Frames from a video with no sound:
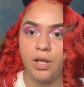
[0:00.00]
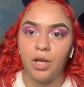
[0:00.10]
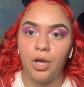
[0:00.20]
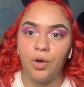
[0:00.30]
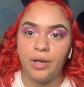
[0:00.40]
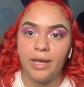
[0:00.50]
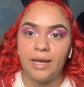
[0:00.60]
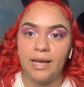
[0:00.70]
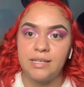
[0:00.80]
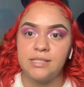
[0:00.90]
Okay
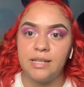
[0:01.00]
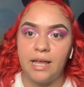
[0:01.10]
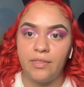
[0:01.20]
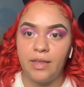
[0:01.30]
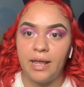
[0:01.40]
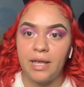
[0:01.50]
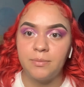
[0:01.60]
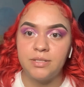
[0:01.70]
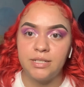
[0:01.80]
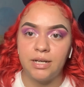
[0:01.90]
guys, now that I am
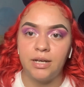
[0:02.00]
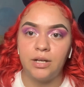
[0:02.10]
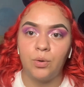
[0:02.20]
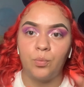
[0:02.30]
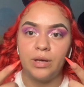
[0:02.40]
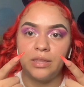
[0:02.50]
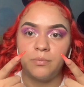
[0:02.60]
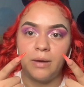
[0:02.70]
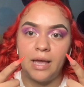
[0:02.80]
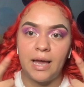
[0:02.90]
done with
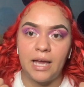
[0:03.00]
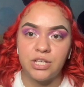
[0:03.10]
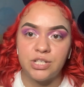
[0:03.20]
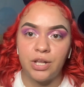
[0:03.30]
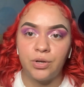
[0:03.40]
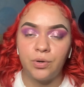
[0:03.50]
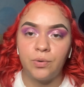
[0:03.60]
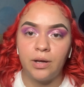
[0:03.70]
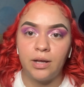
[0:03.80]
my eyeshadow,